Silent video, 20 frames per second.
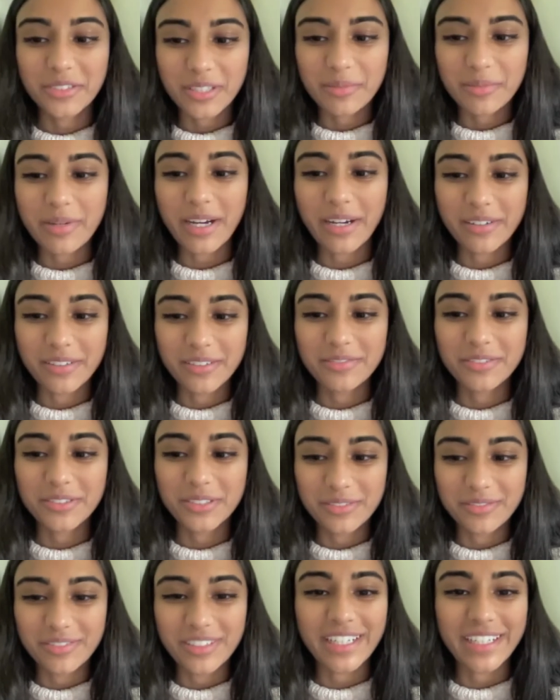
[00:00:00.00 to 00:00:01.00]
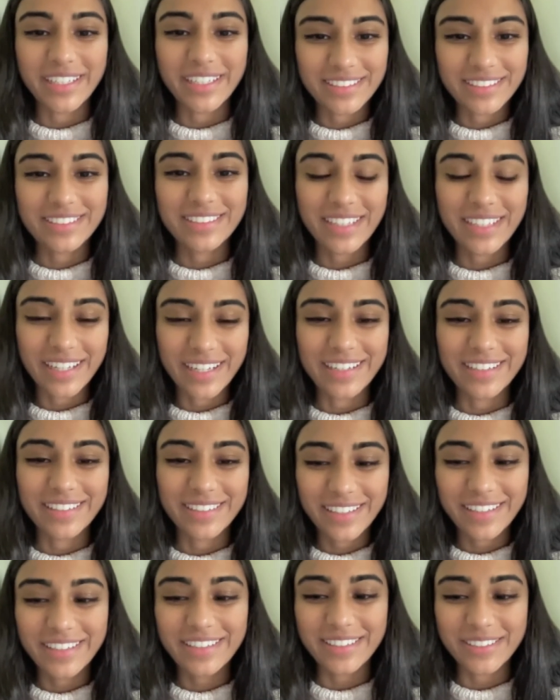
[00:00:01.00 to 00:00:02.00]
really powerful advice. Yeah,
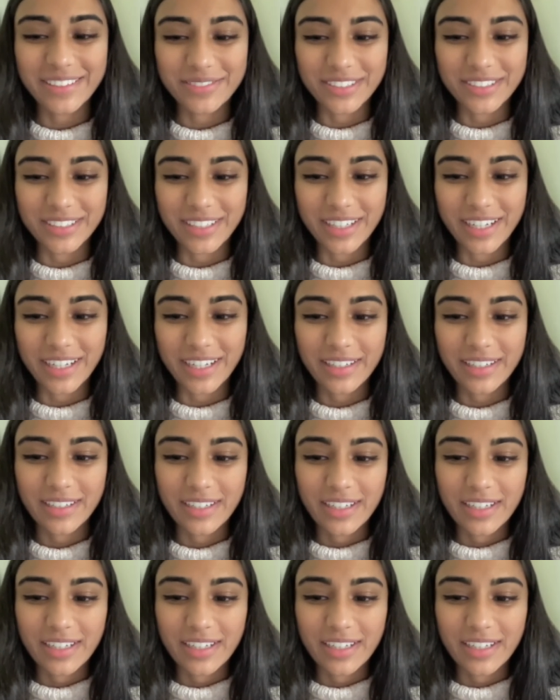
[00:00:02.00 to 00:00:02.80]
thank you for that.